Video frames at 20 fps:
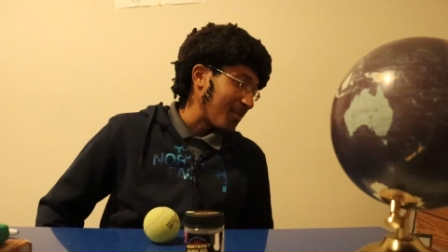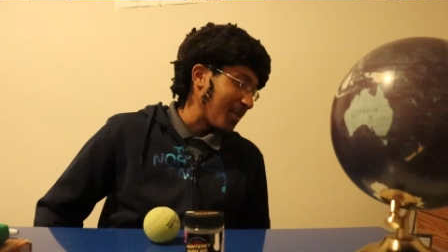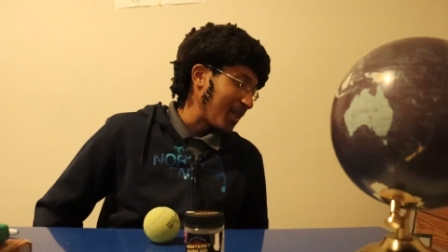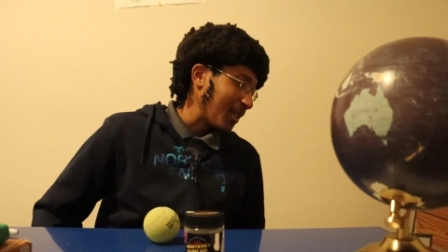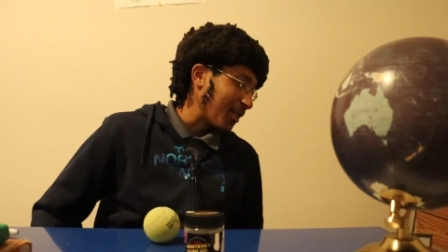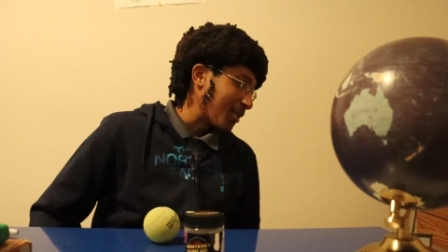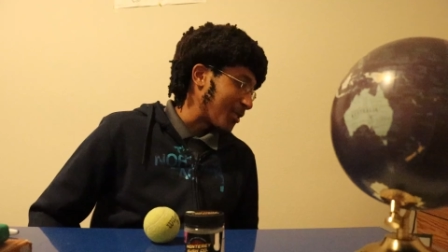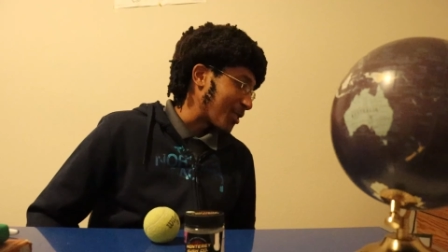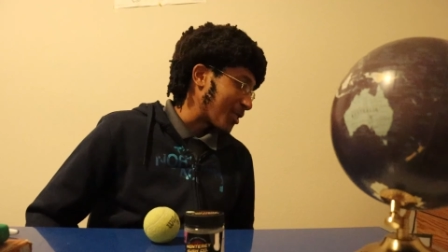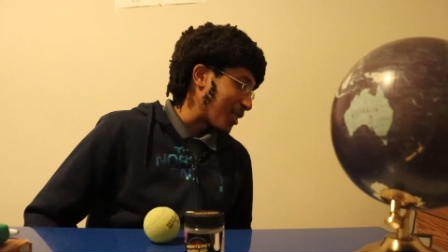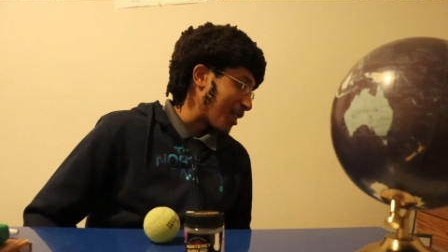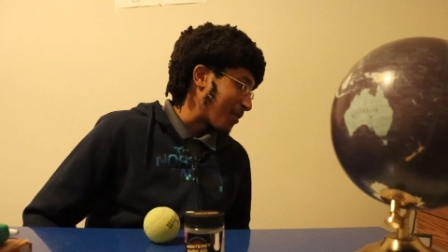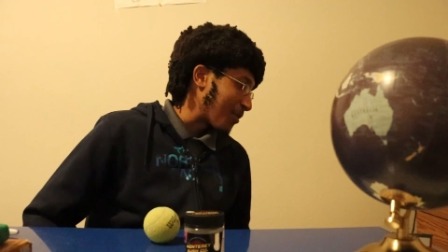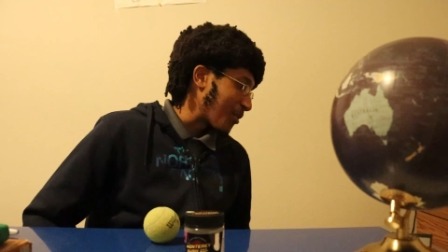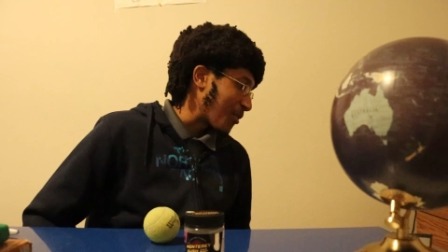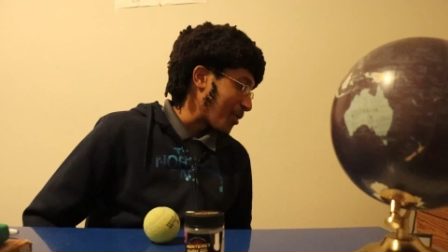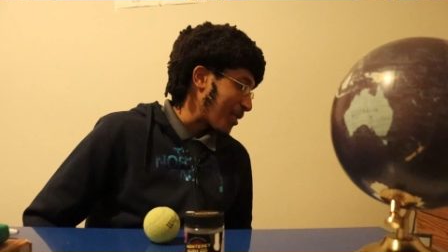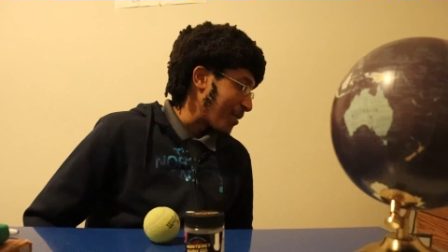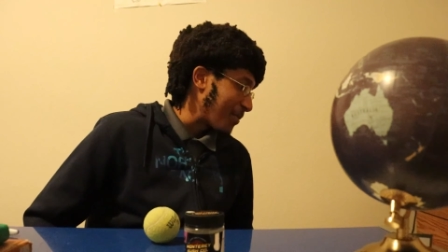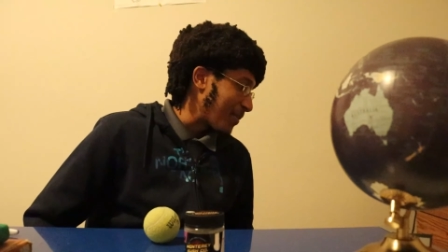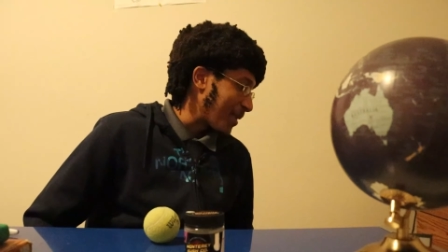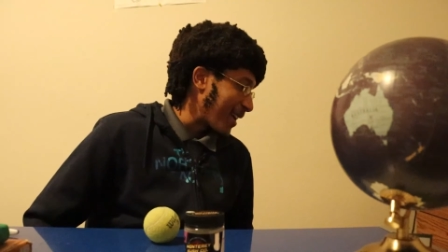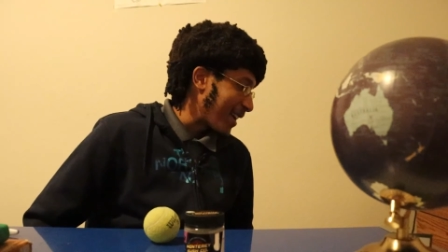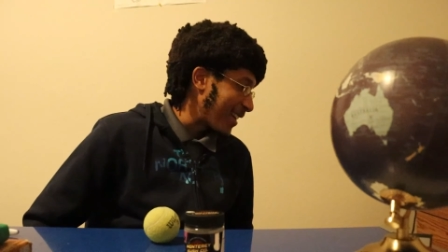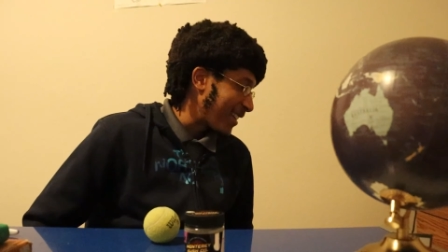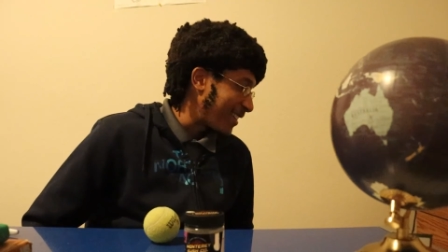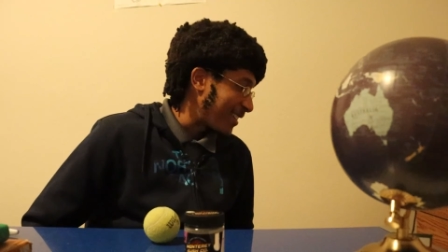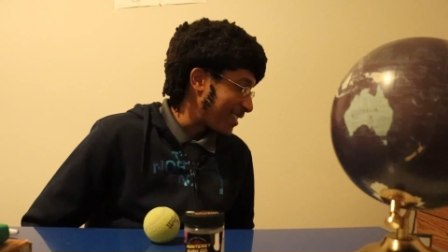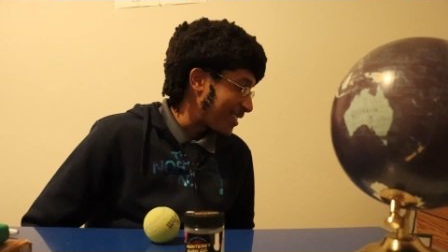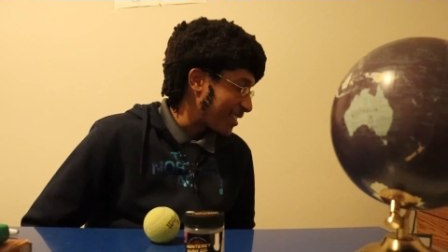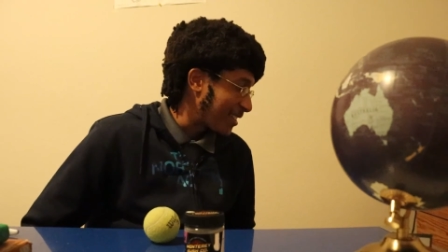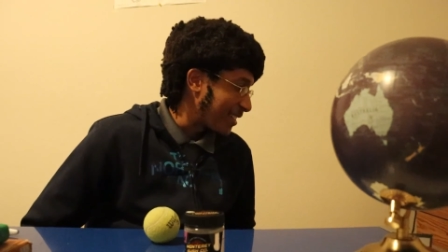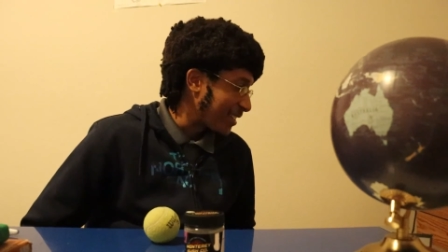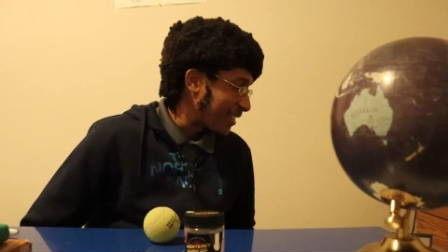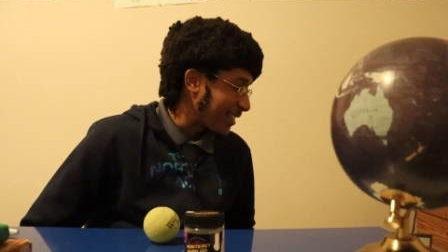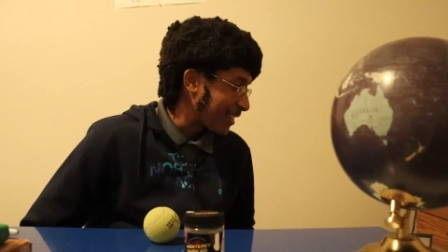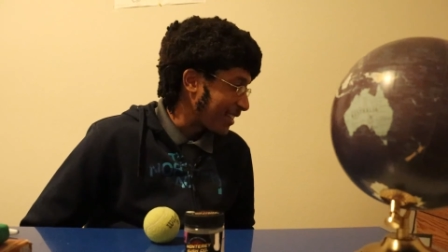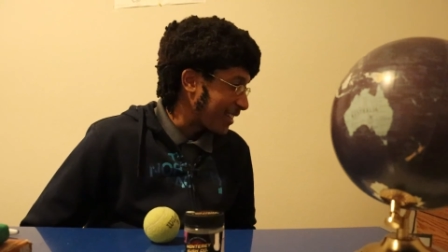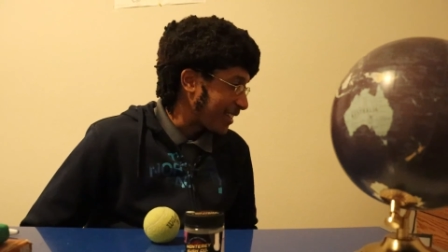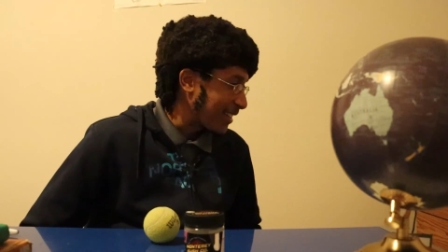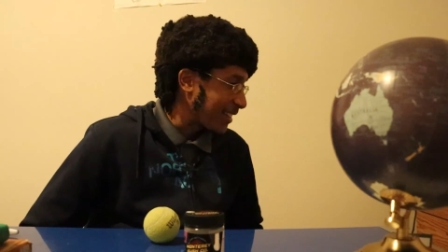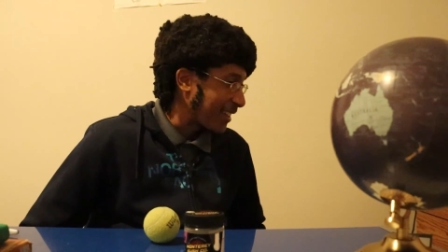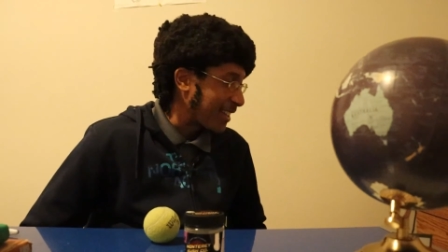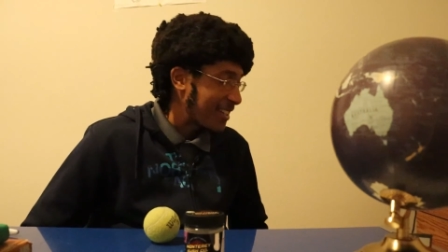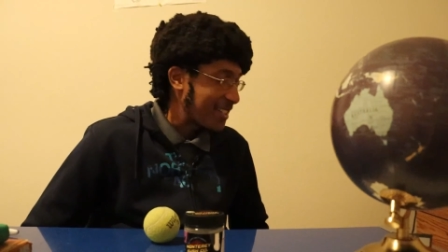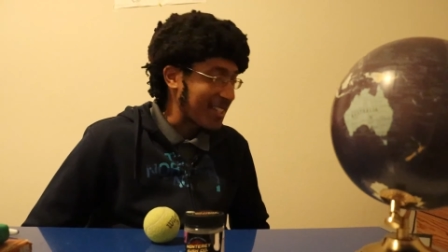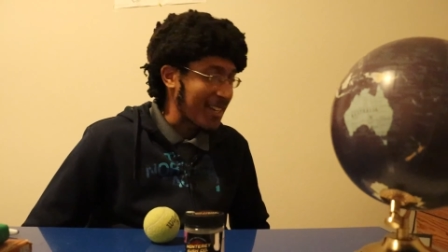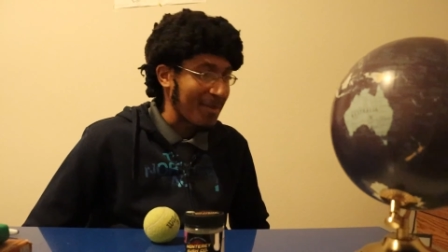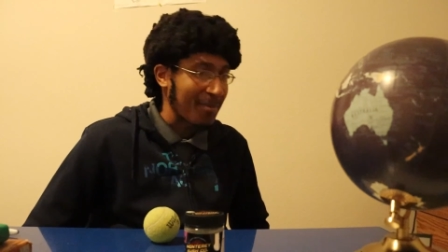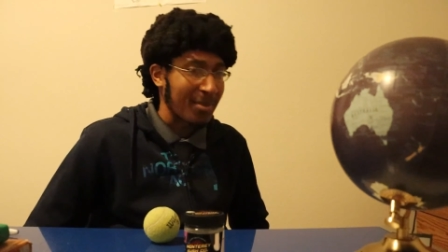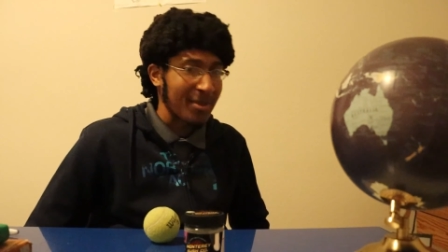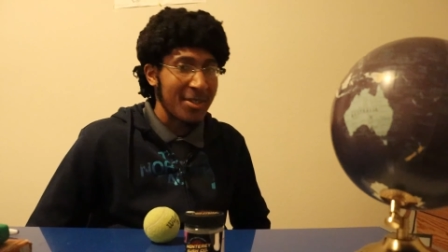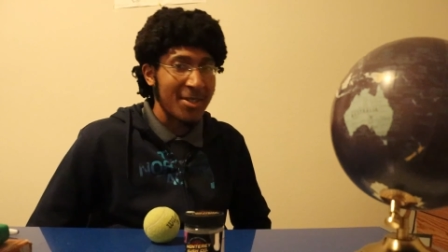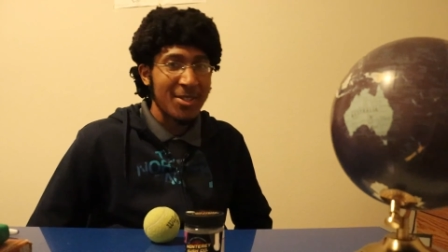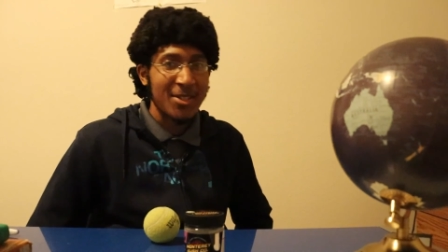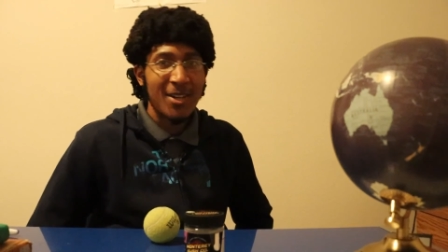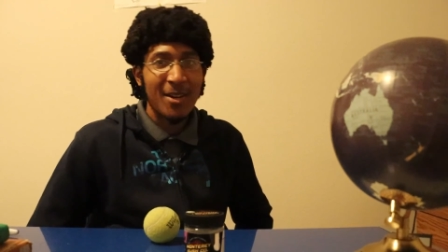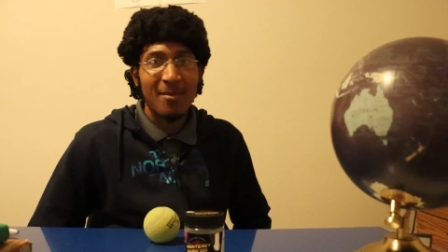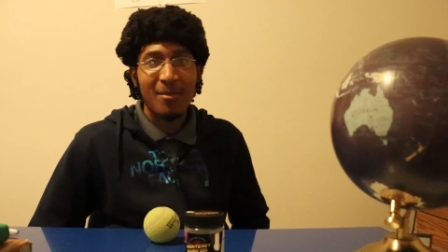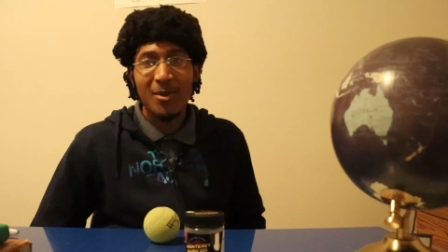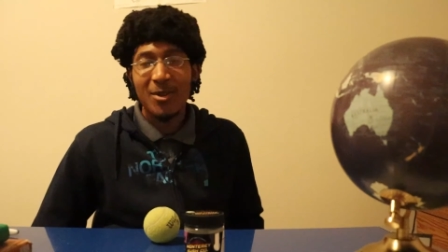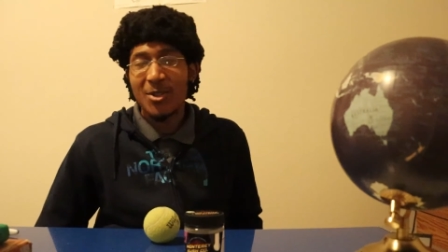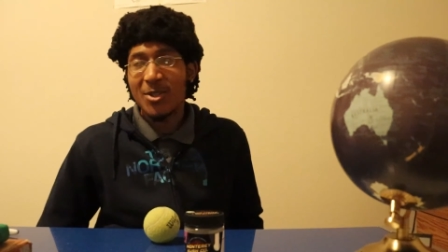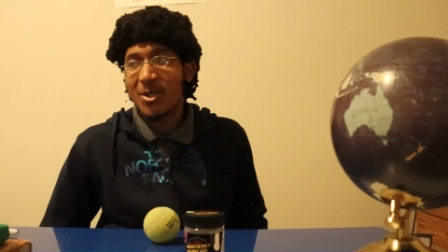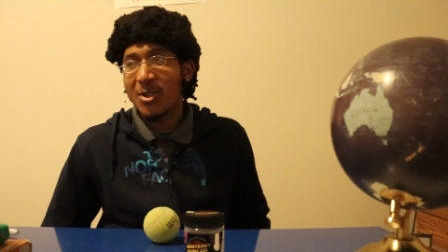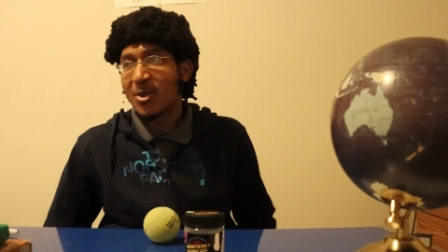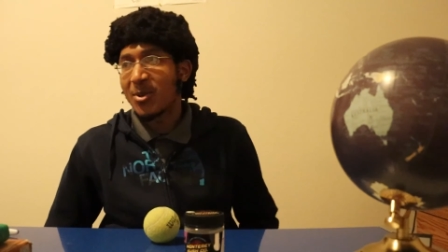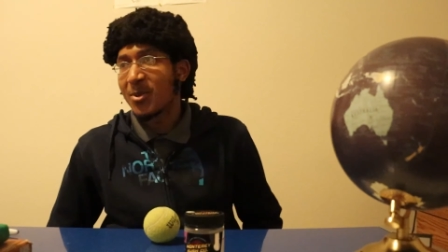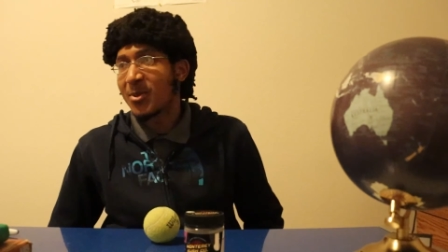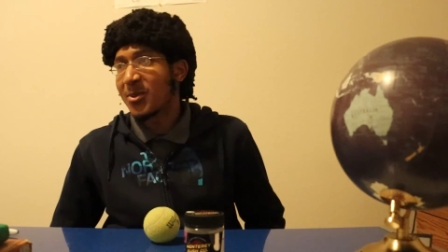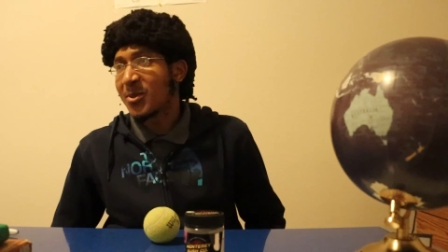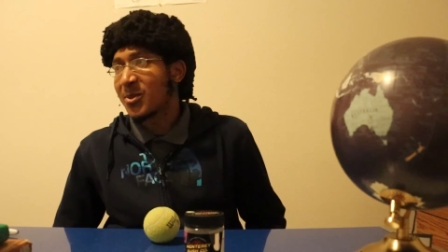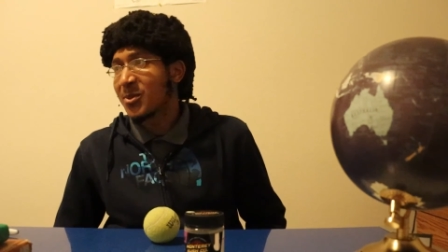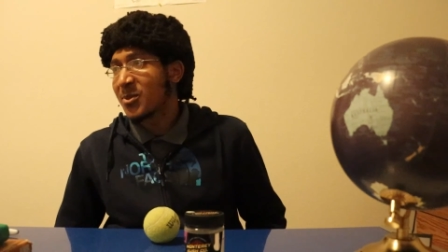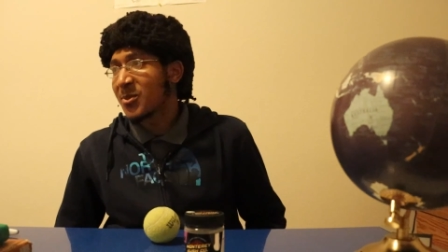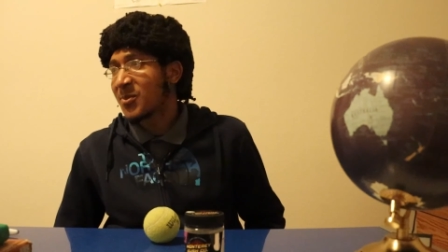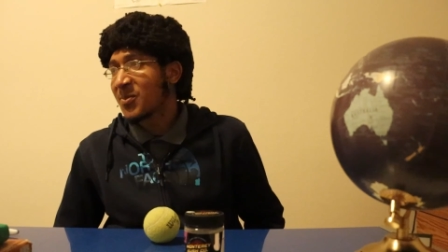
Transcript: Beatles are number one band, Led Zeppelin's number two,